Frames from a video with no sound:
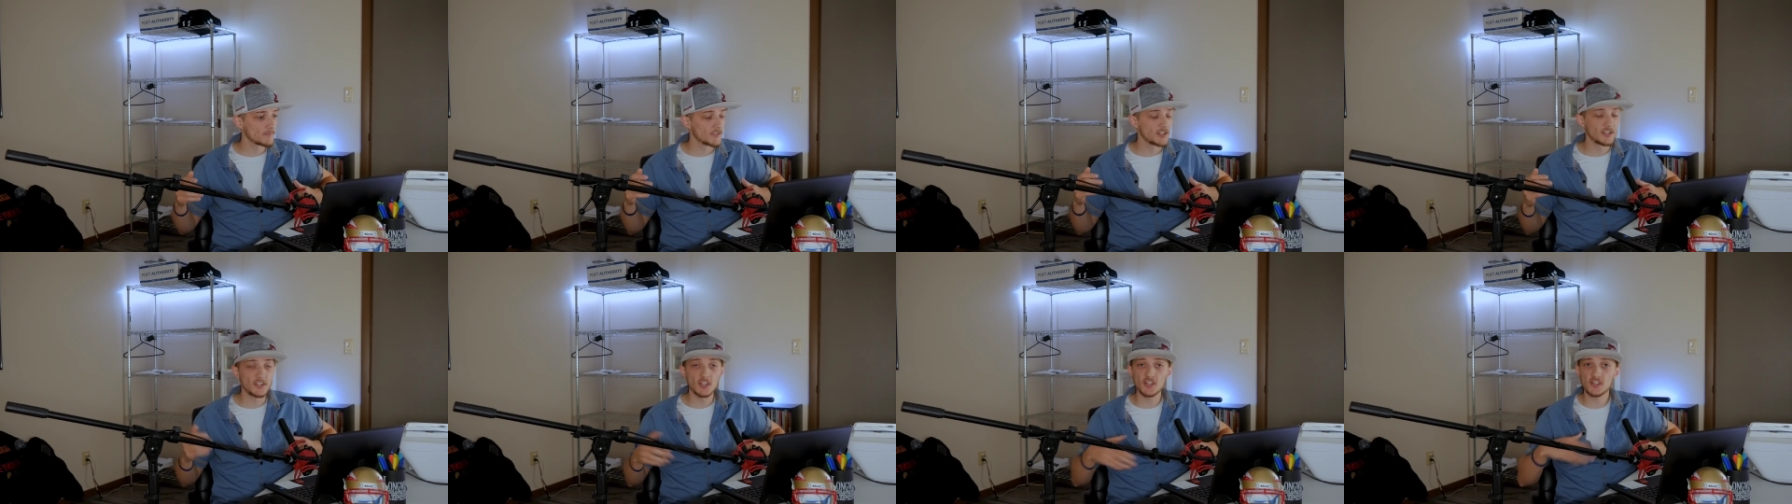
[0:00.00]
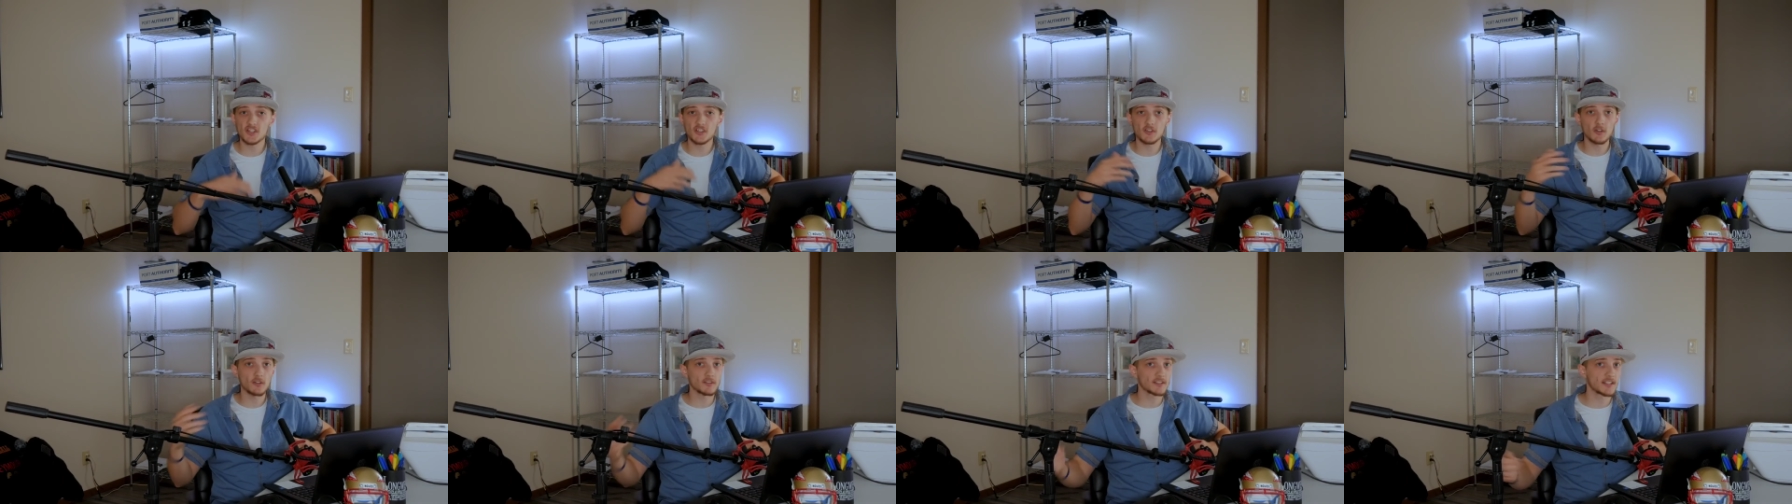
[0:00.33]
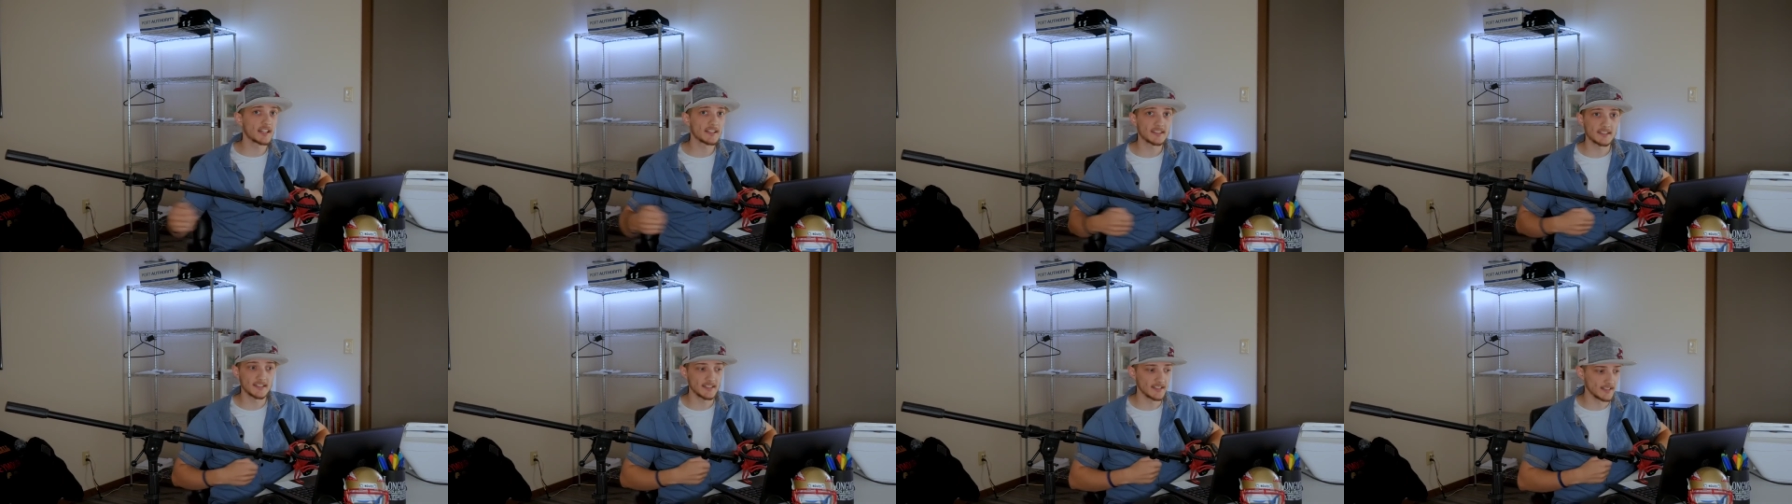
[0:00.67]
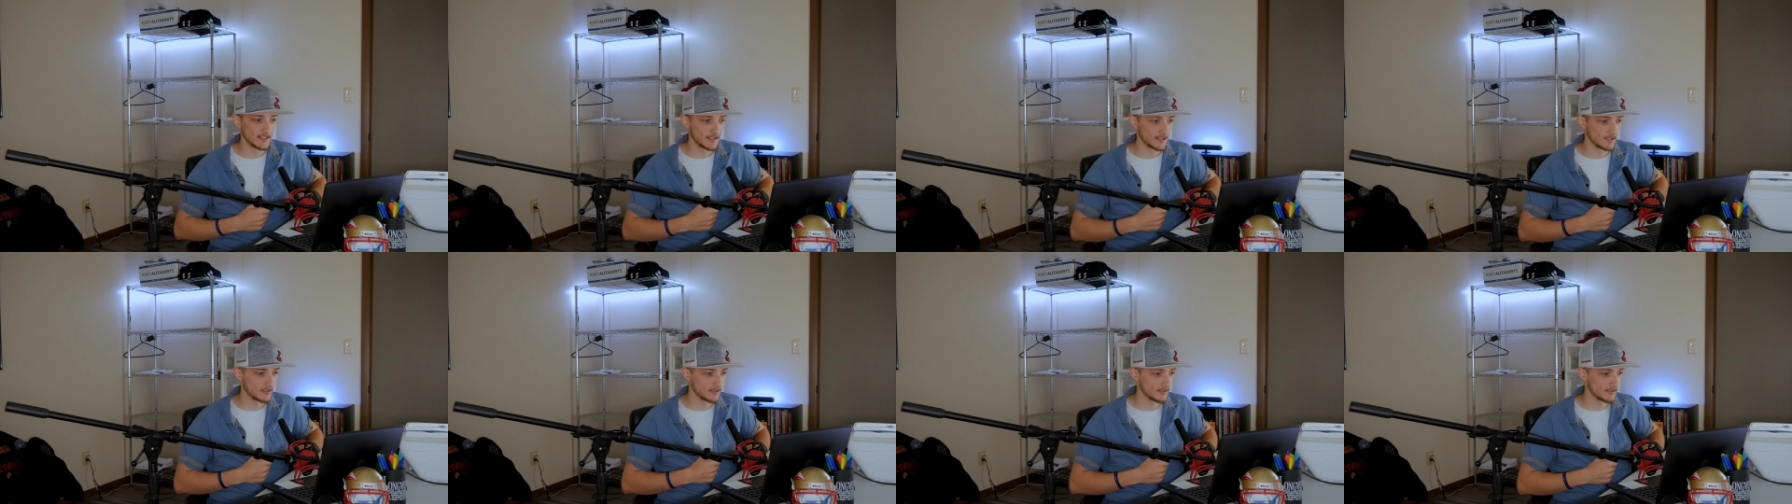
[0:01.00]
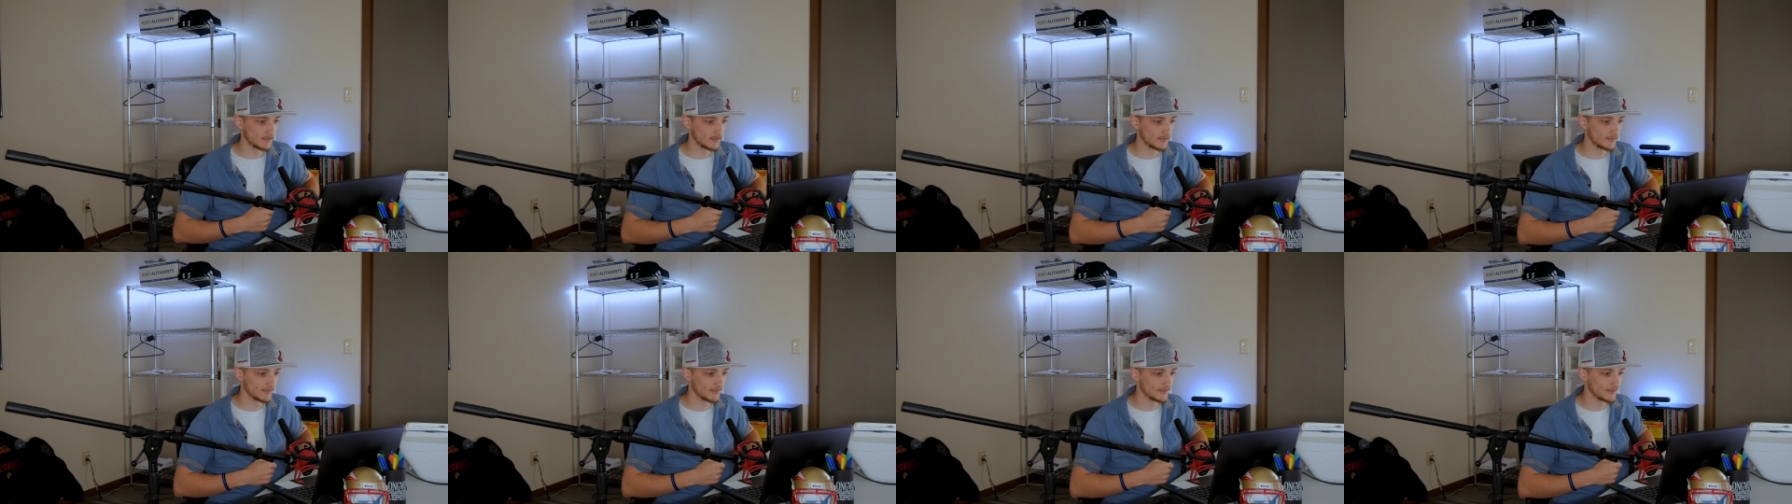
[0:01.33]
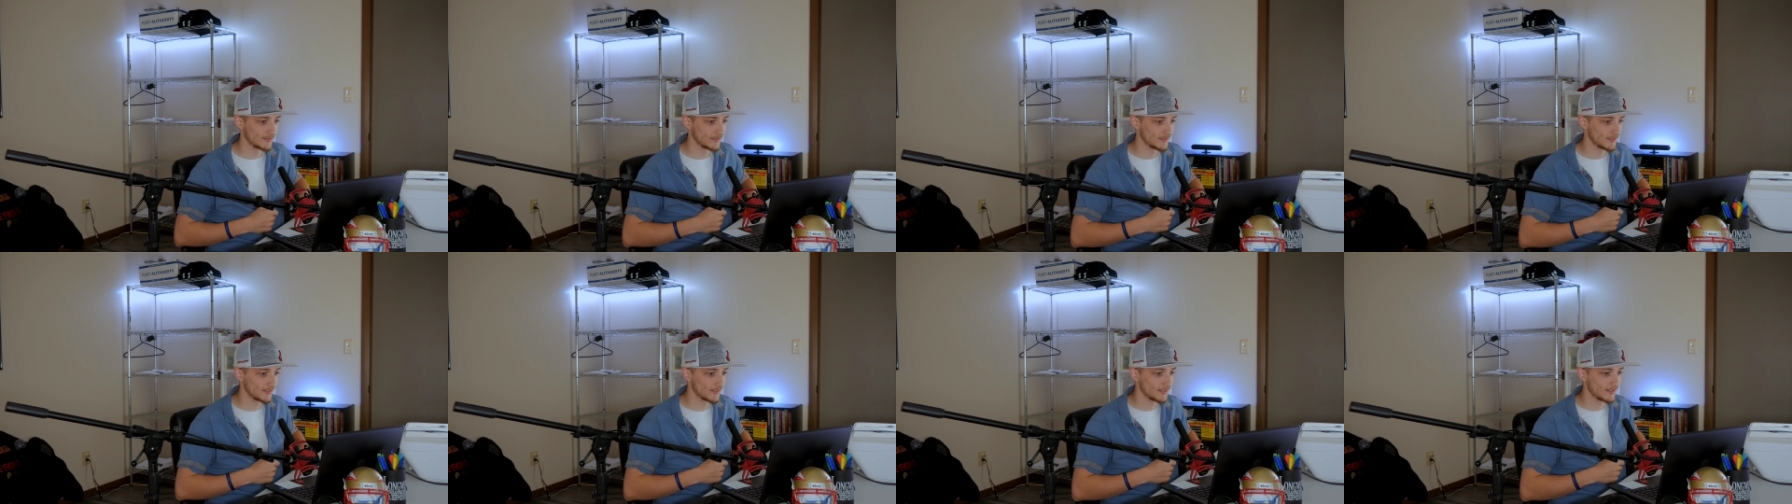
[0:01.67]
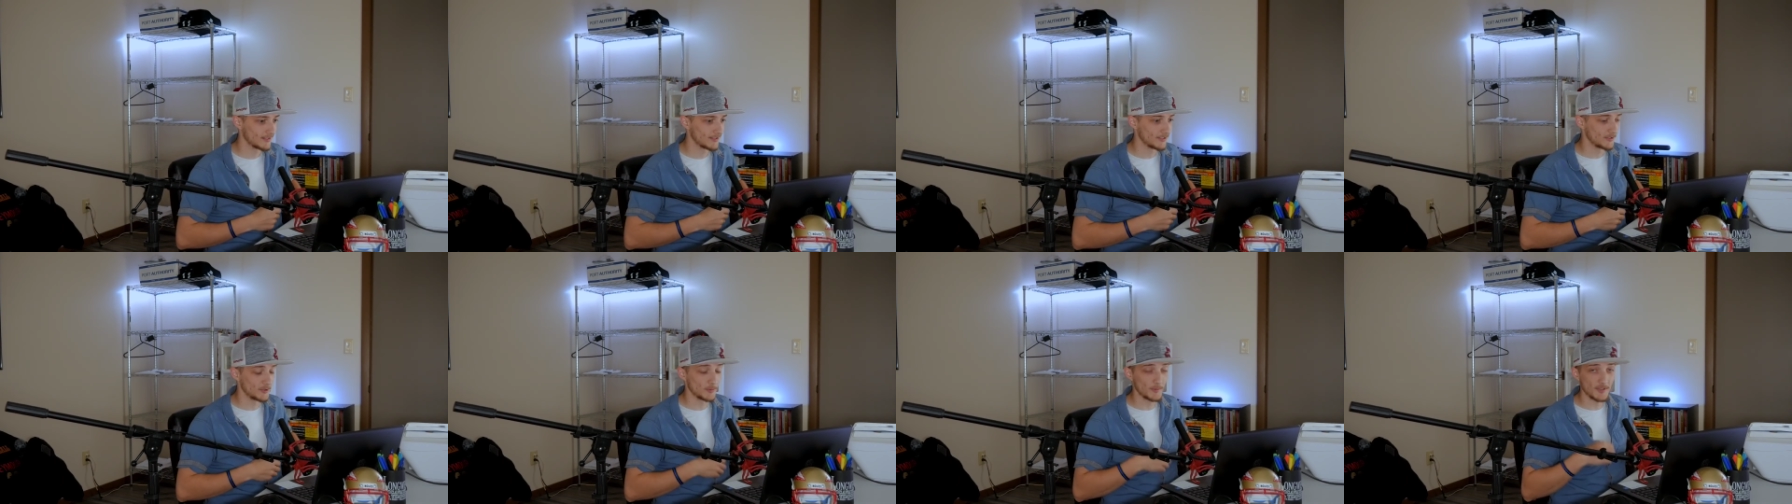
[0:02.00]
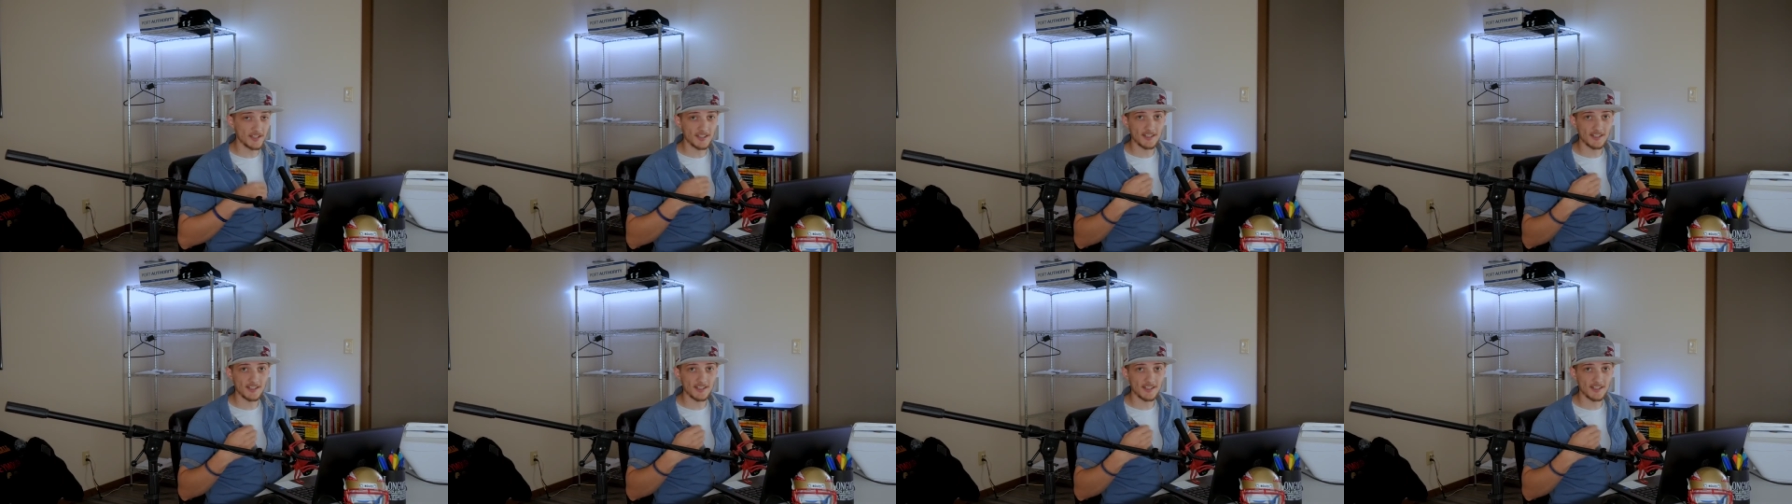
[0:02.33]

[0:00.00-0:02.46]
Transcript: then just start that thing. You'll